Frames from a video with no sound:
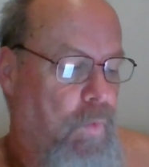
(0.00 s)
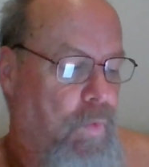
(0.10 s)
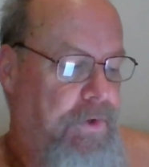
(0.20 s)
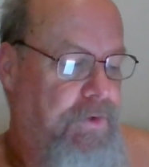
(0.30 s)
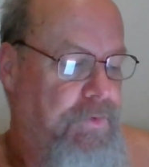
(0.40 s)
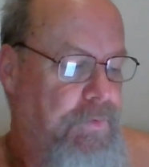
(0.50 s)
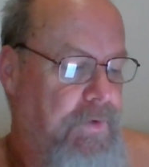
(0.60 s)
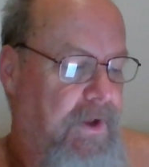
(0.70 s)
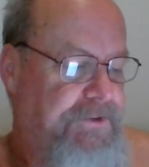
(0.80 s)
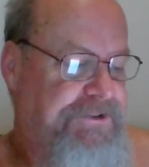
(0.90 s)
We
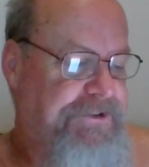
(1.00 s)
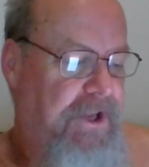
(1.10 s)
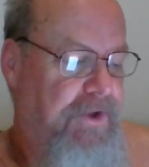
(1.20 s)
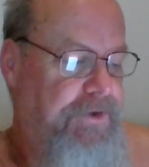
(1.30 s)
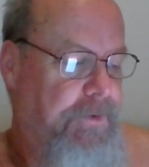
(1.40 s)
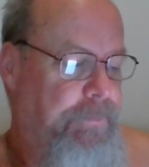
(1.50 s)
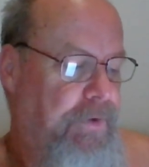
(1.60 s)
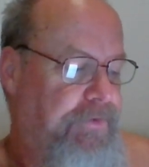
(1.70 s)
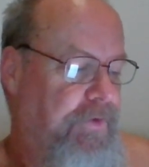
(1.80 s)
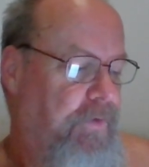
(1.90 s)
do not sell your
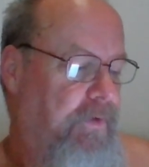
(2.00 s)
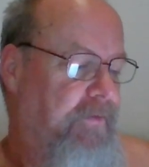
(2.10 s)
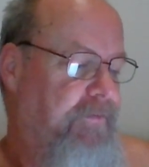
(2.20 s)
personal